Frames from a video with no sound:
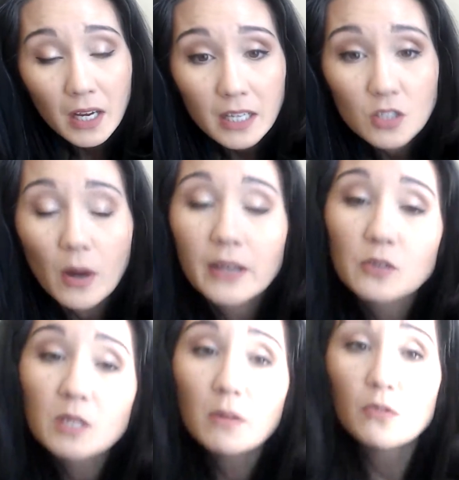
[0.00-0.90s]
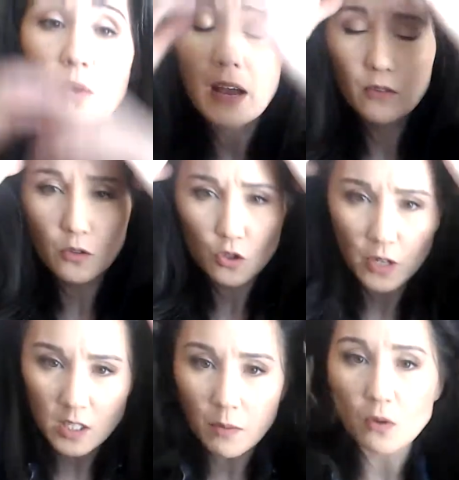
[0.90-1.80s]
And so I know some of you have those
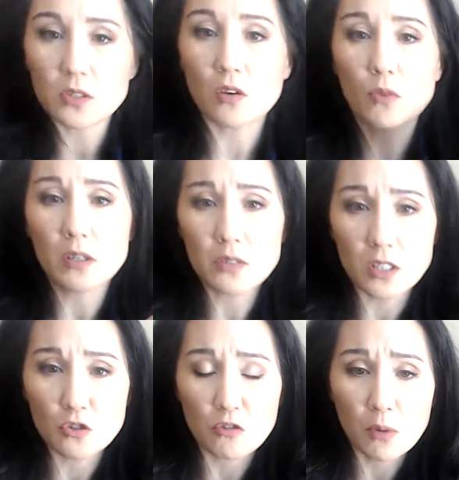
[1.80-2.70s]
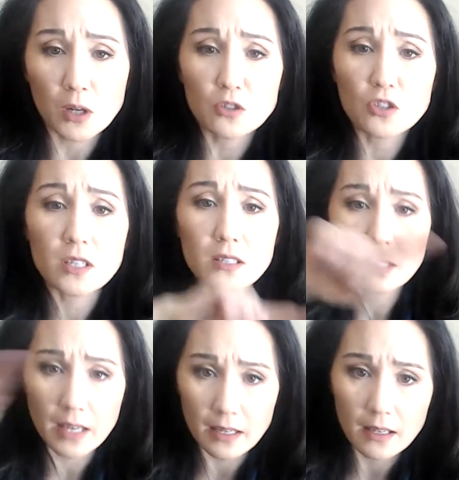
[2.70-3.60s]
transposing wheels that you've purchased,
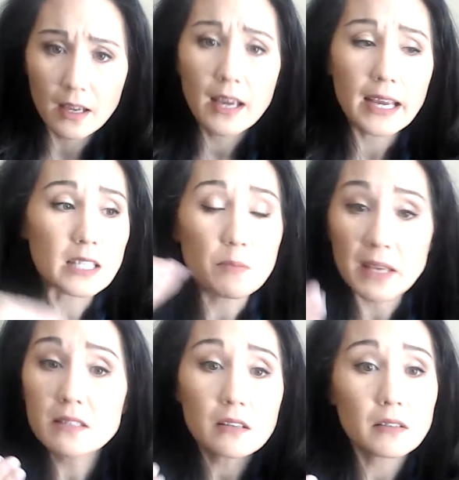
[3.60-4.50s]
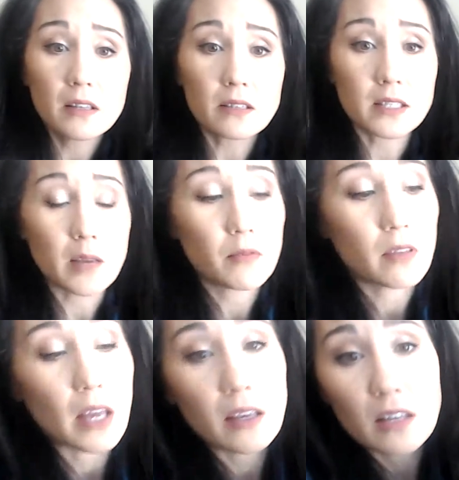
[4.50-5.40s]
and it's basically the same
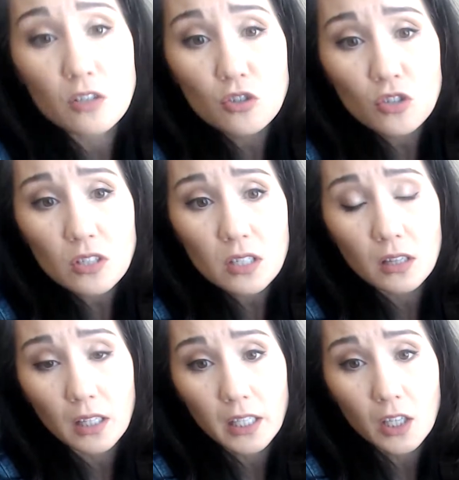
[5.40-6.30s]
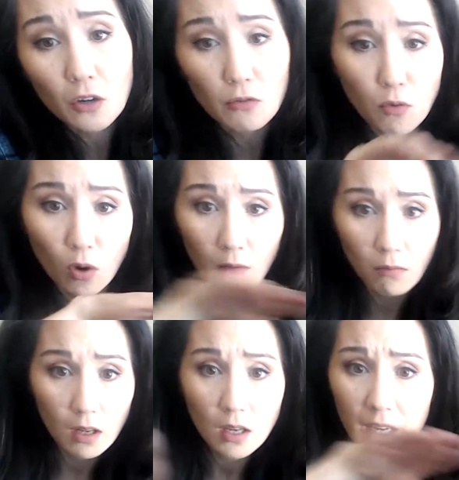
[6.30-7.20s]
thing. This is just in linear form,
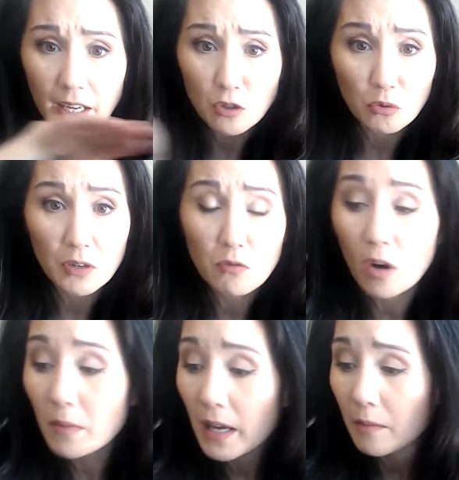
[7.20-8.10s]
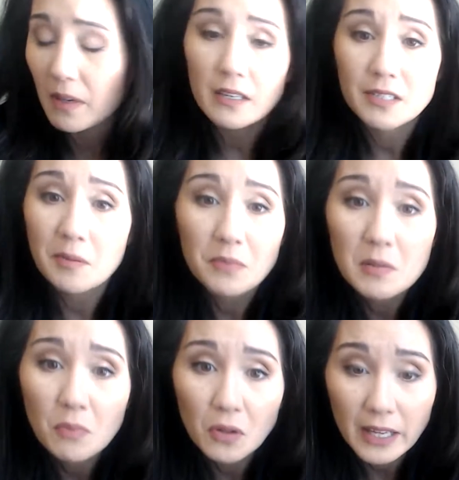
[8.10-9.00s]
in grid form, because some
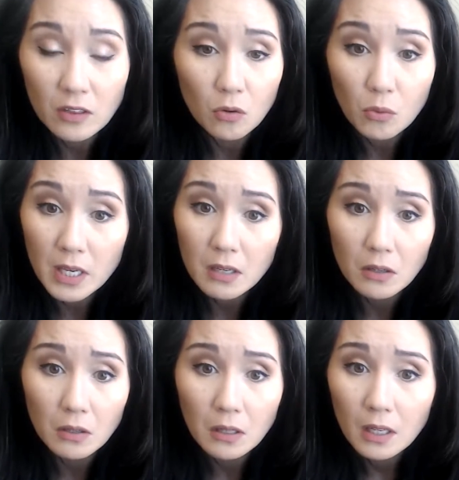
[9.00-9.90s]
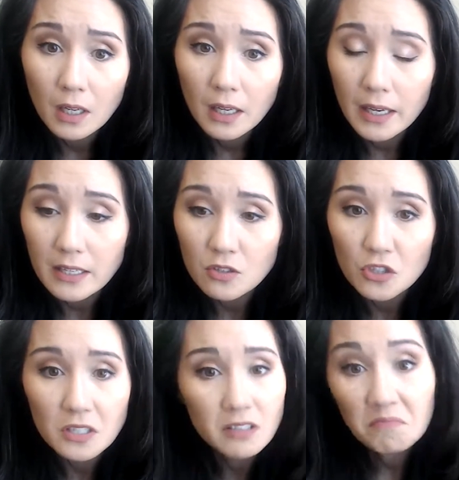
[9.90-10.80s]
people like the wheel is
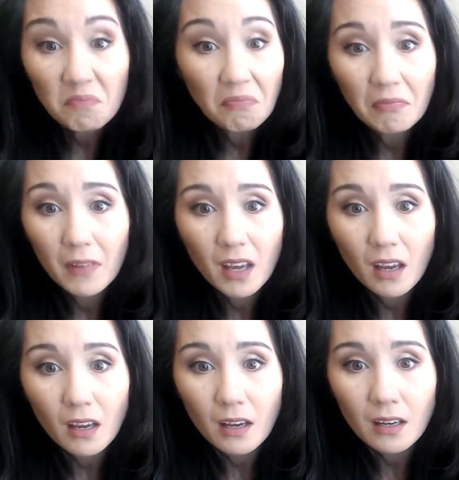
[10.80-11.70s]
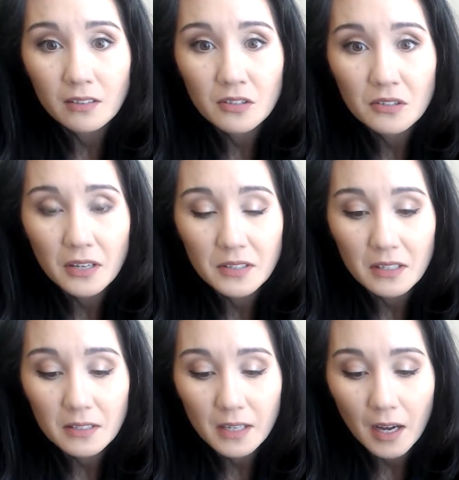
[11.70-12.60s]
just, it just
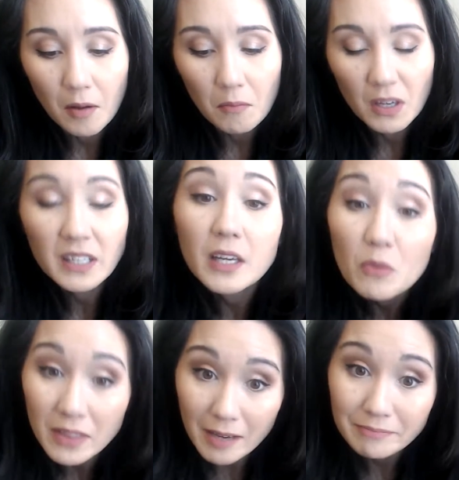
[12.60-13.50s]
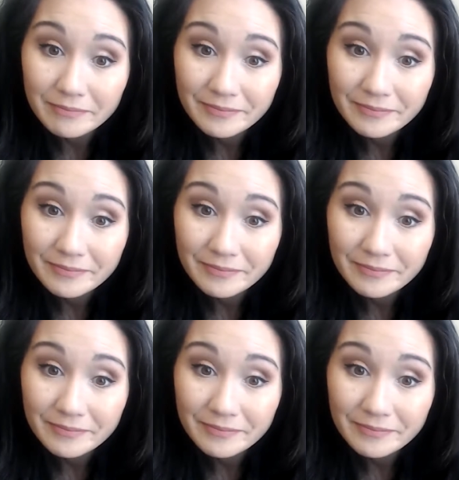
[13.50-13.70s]
doesn't click with them.